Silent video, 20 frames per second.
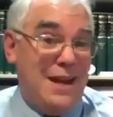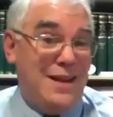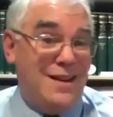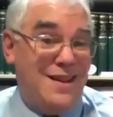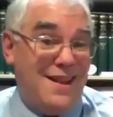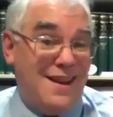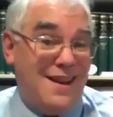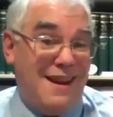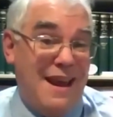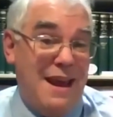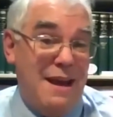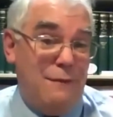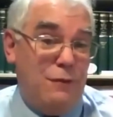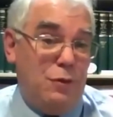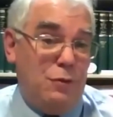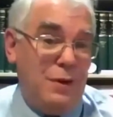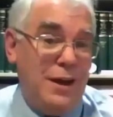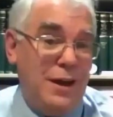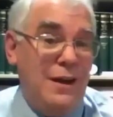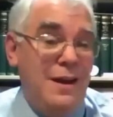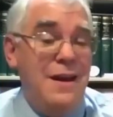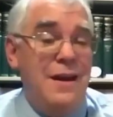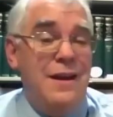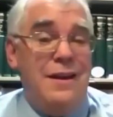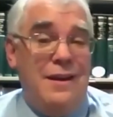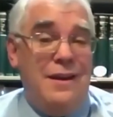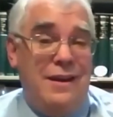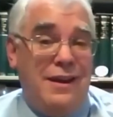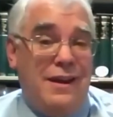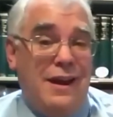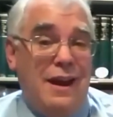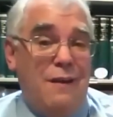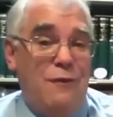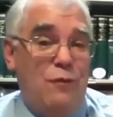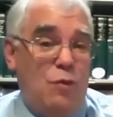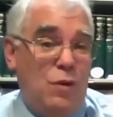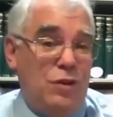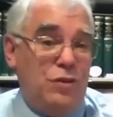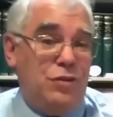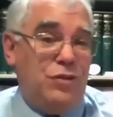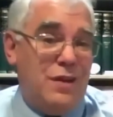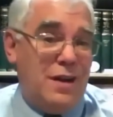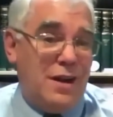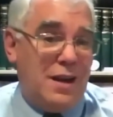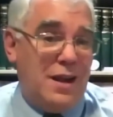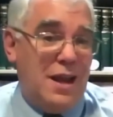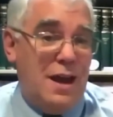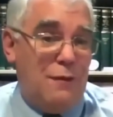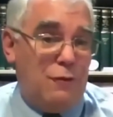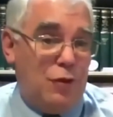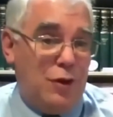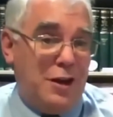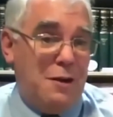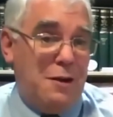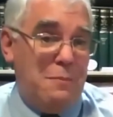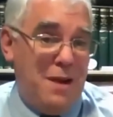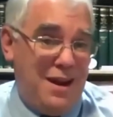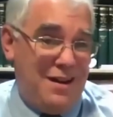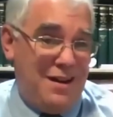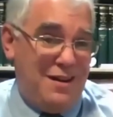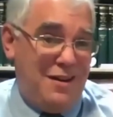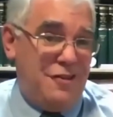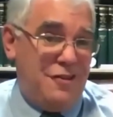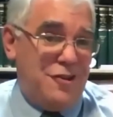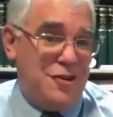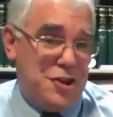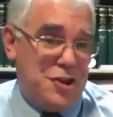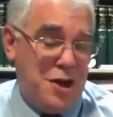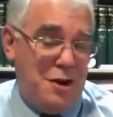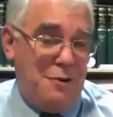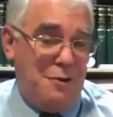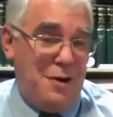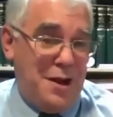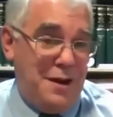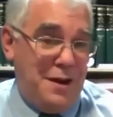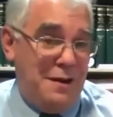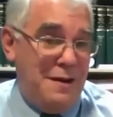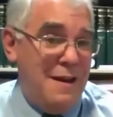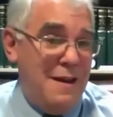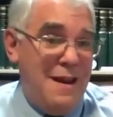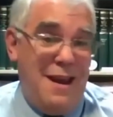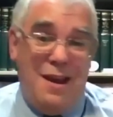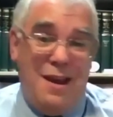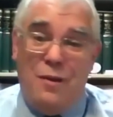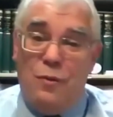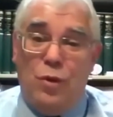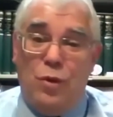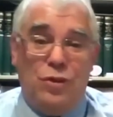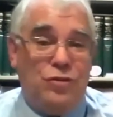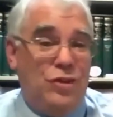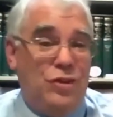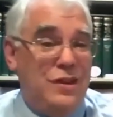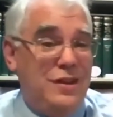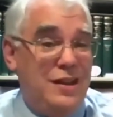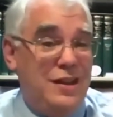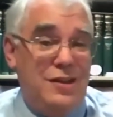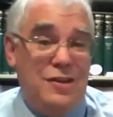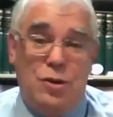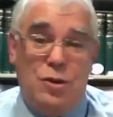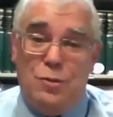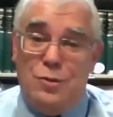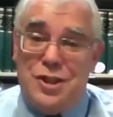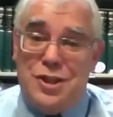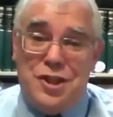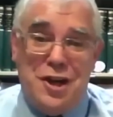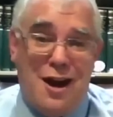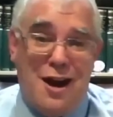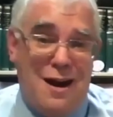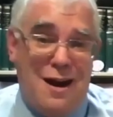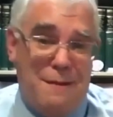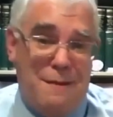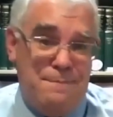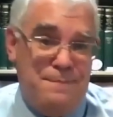of the cavalry. He gave Wilson a cavalry command under Sheridan, and Wilson didn't do his job.